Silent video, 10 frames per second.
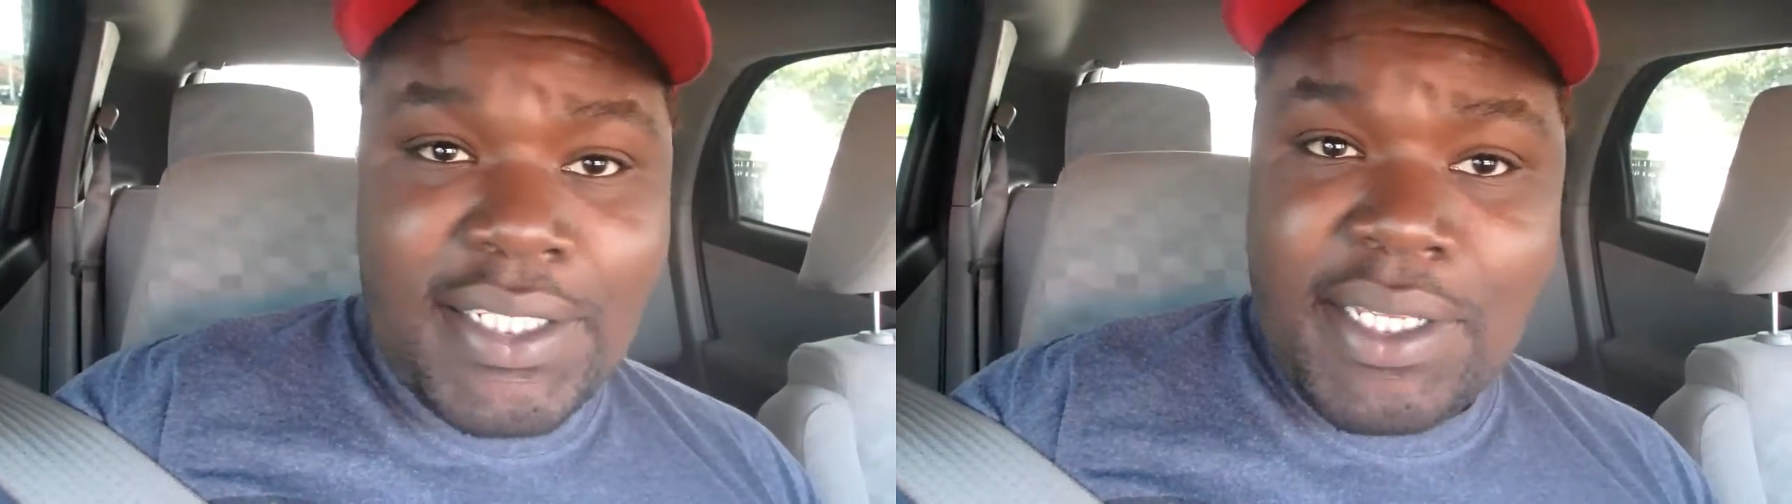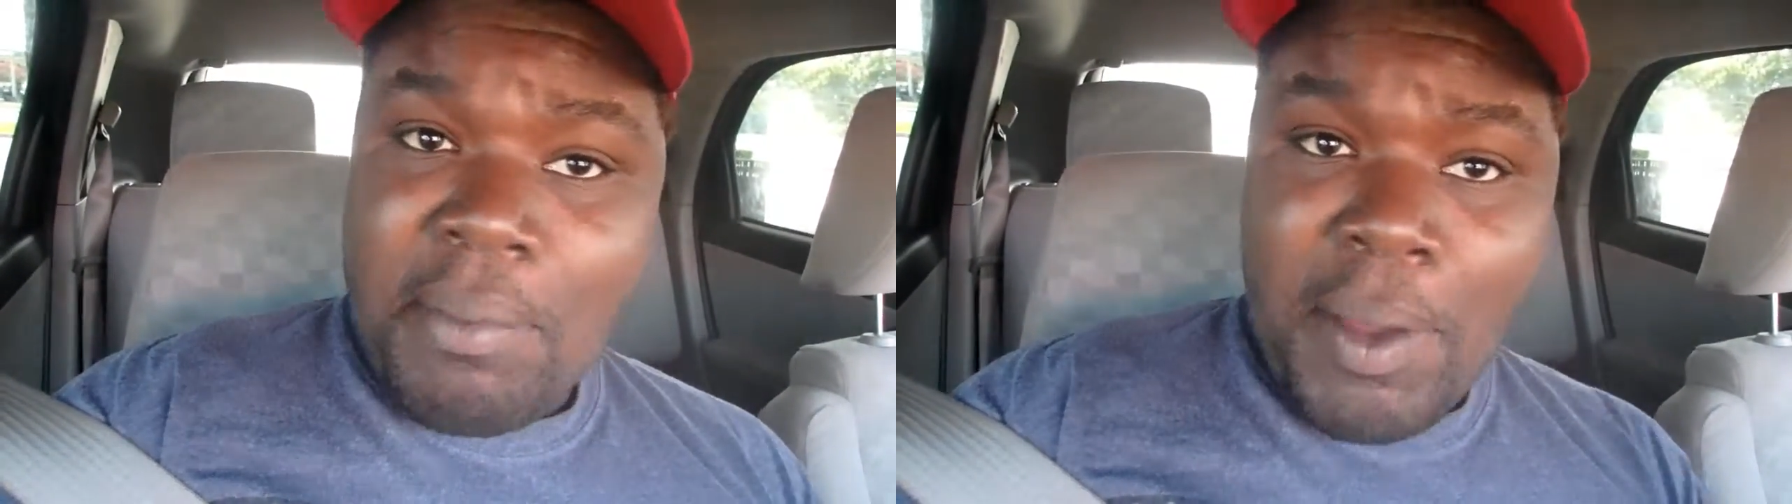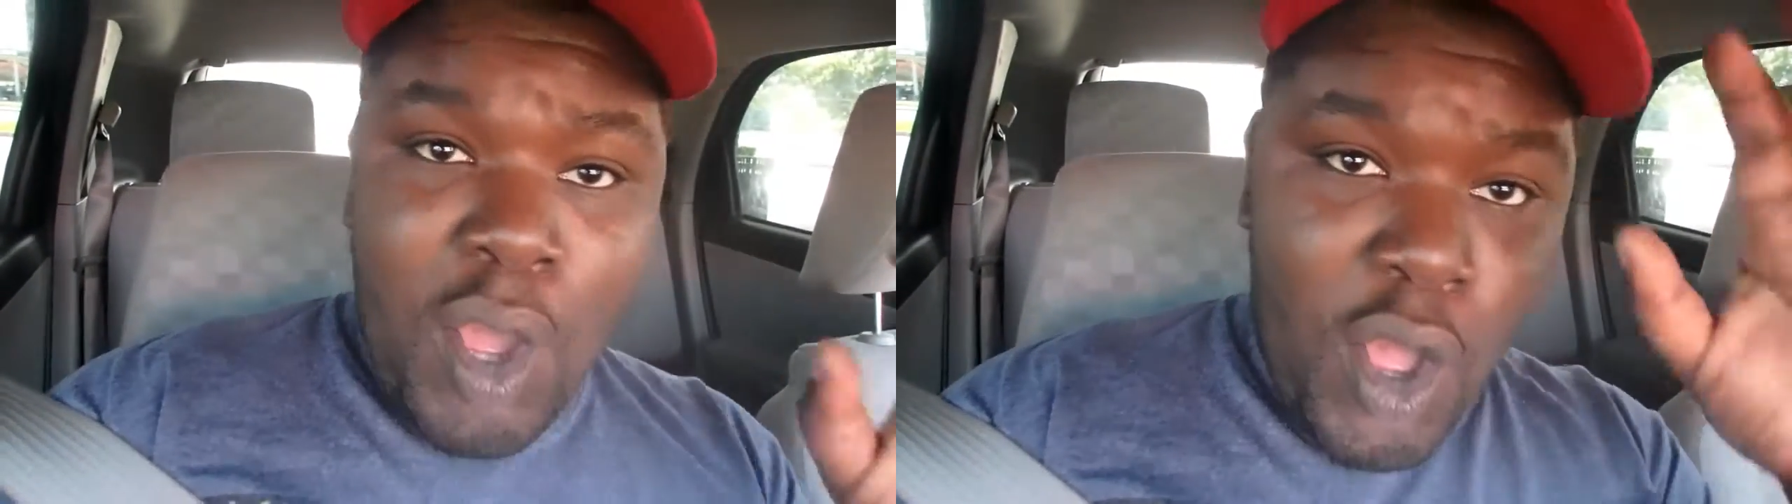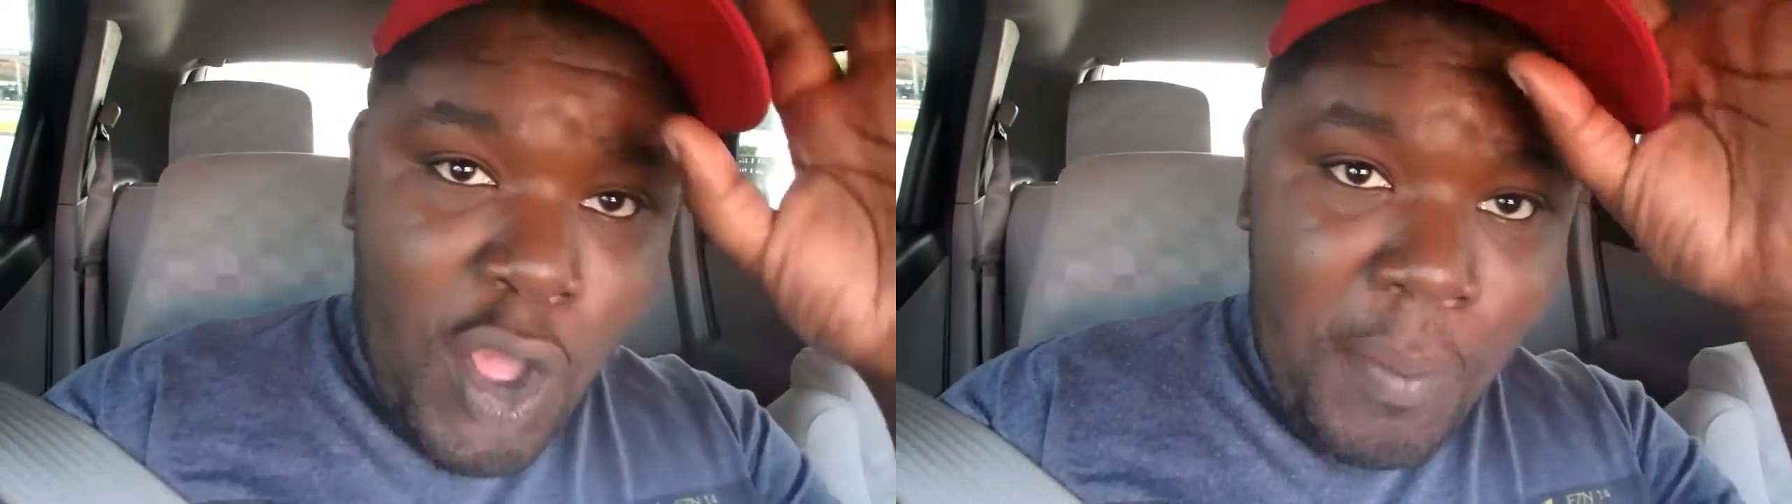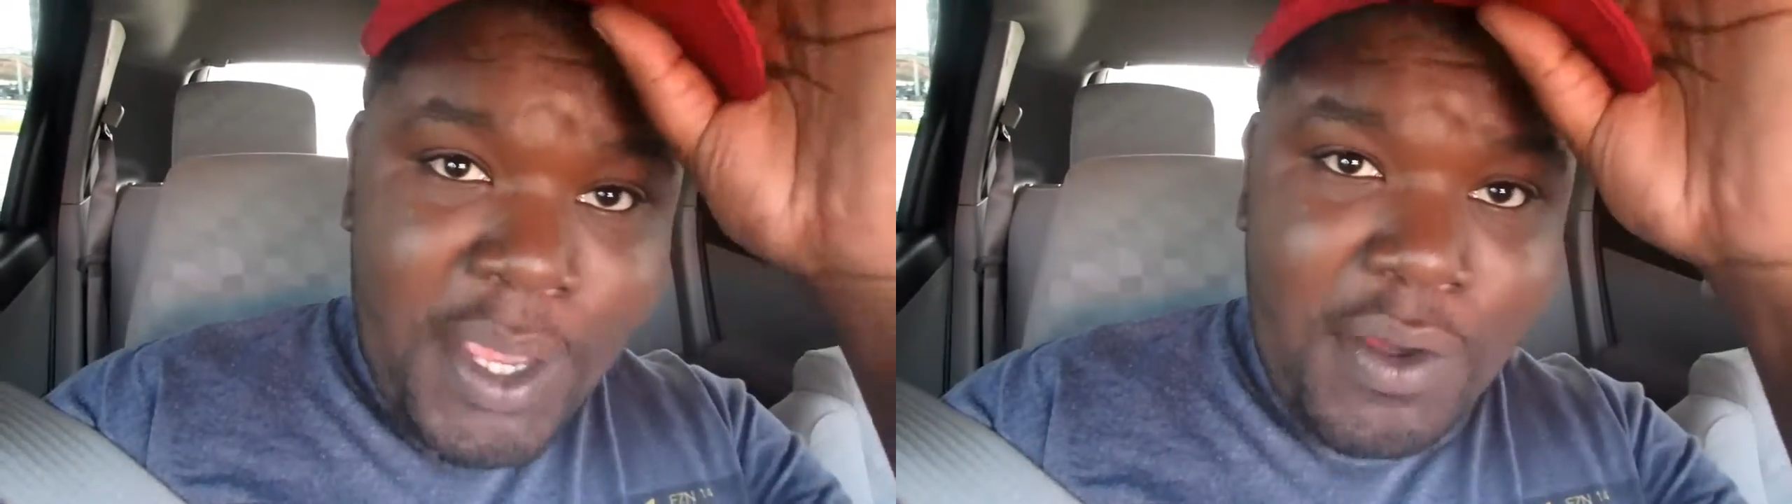to see my
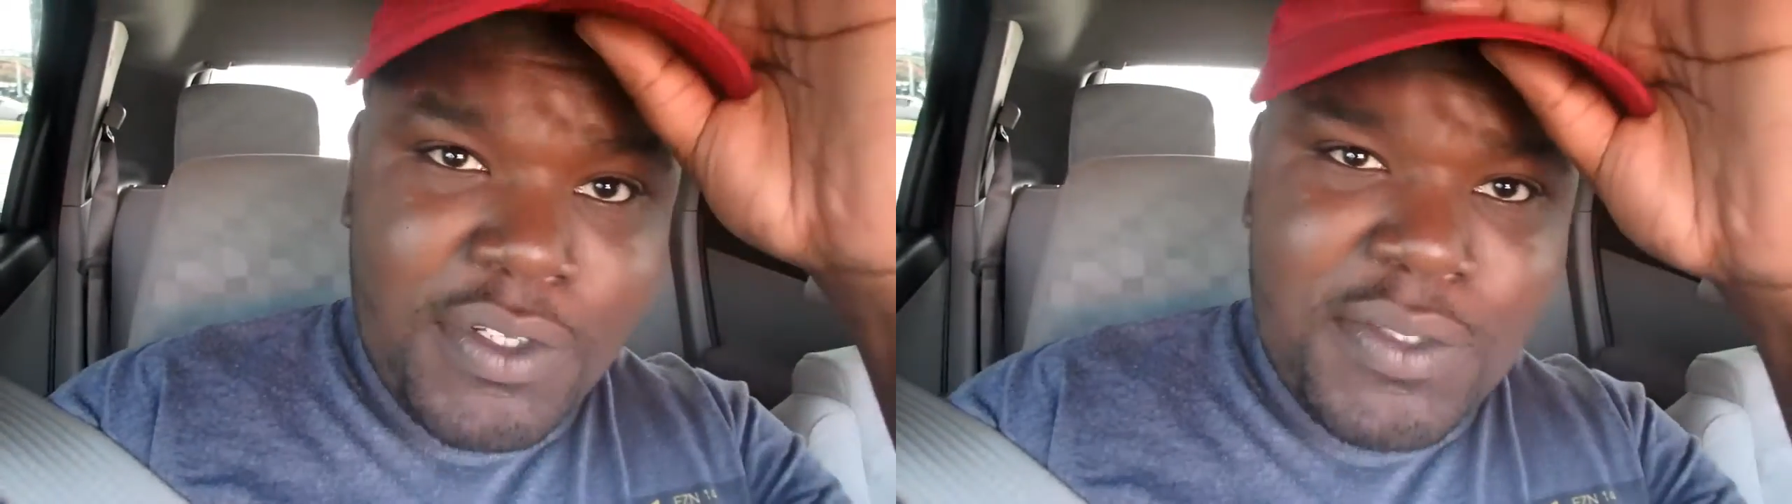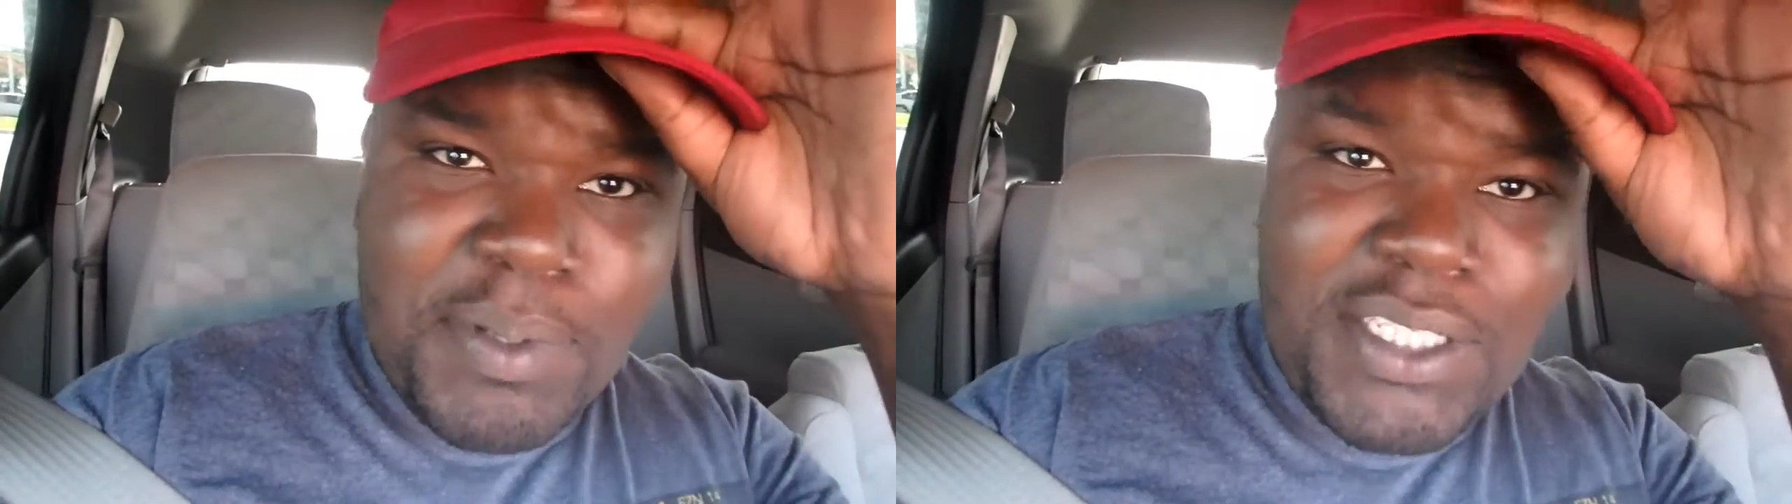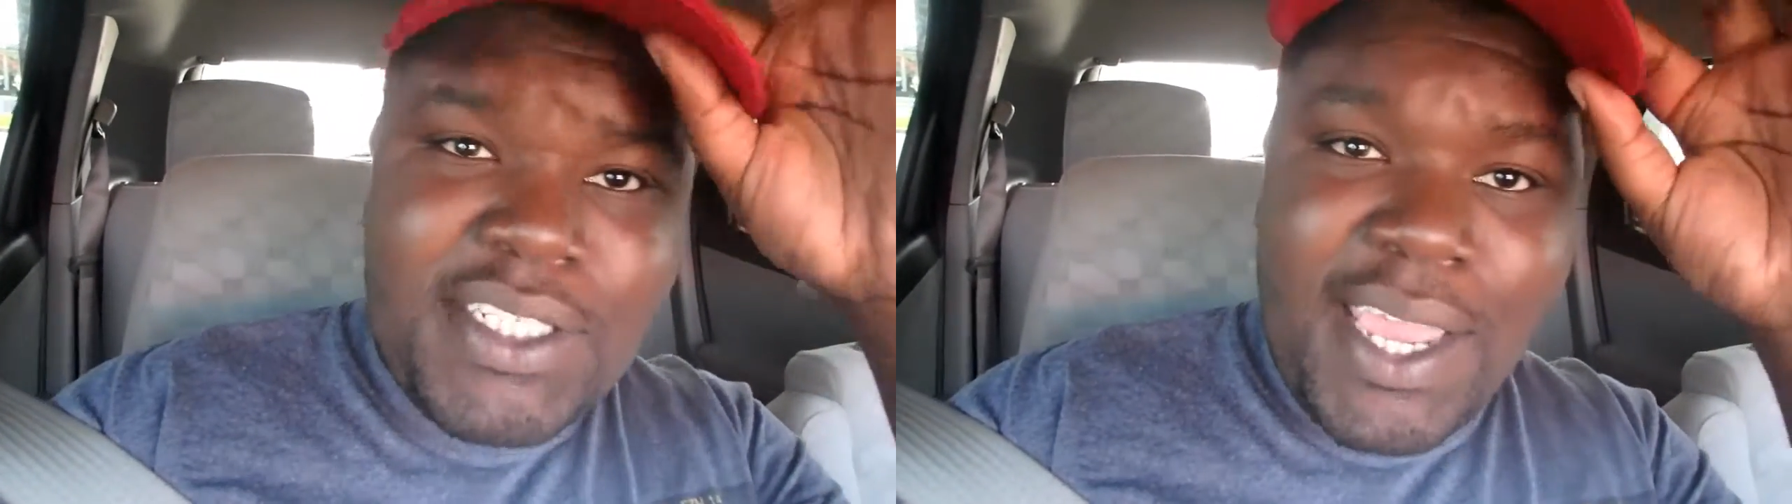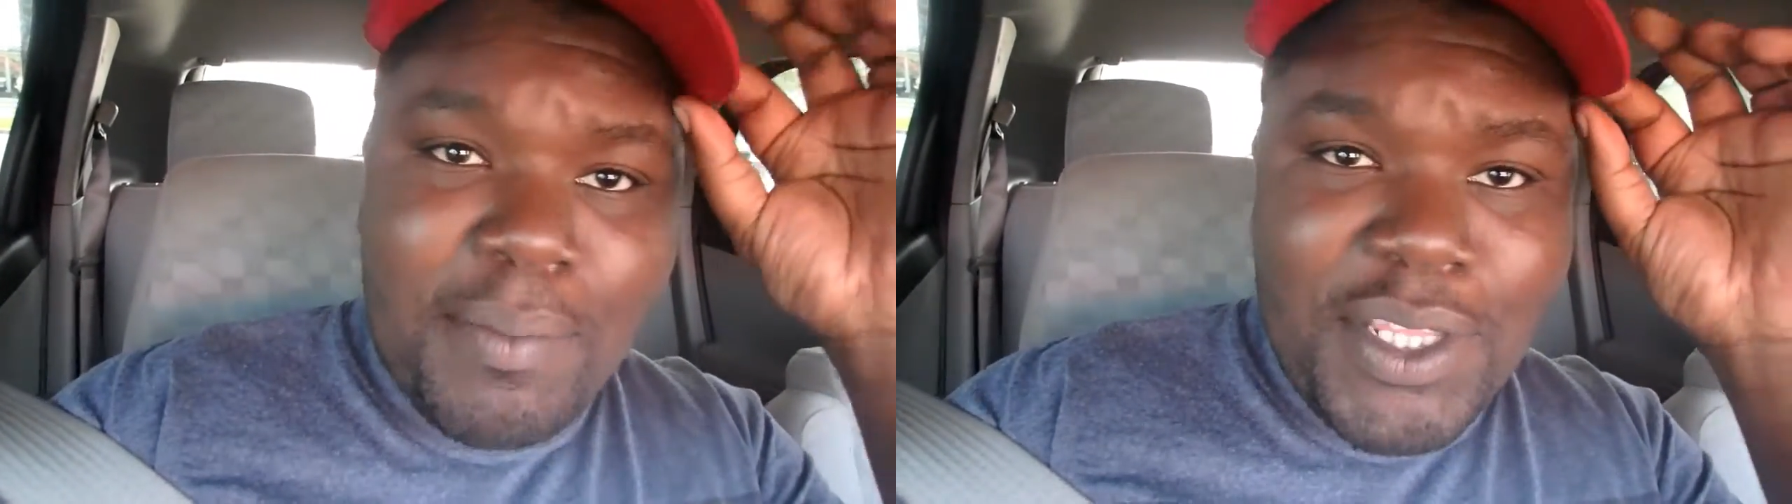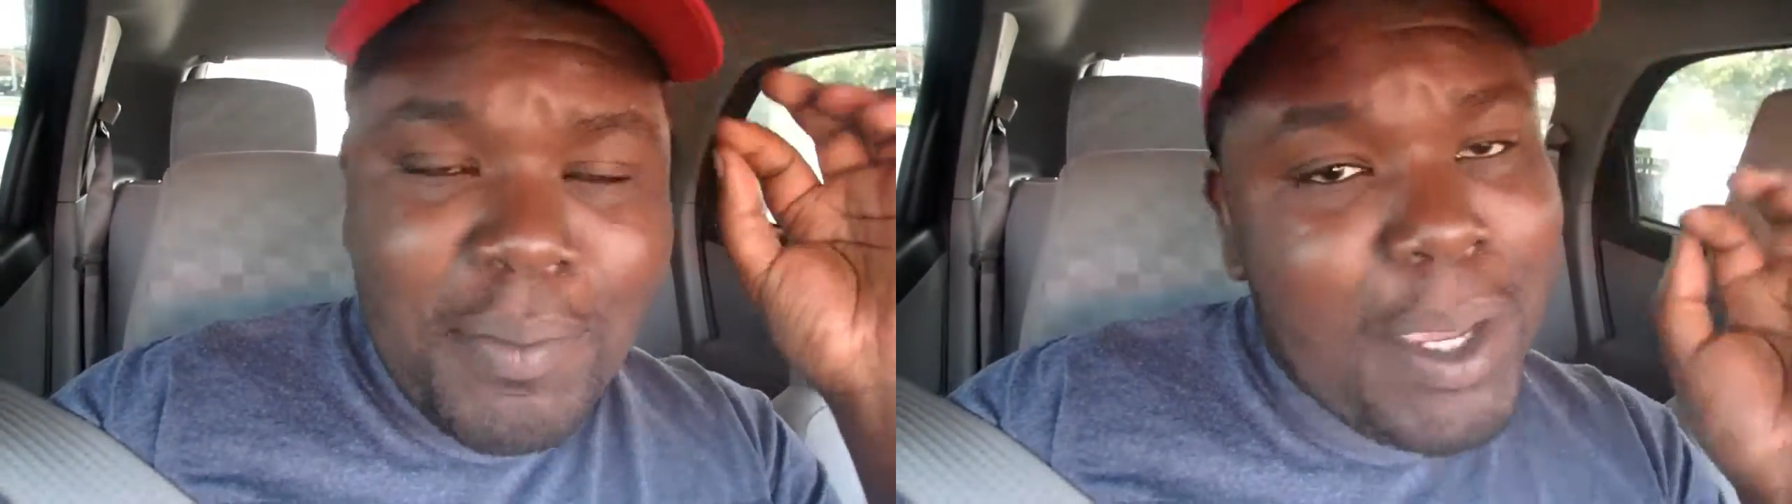mom and go spend time with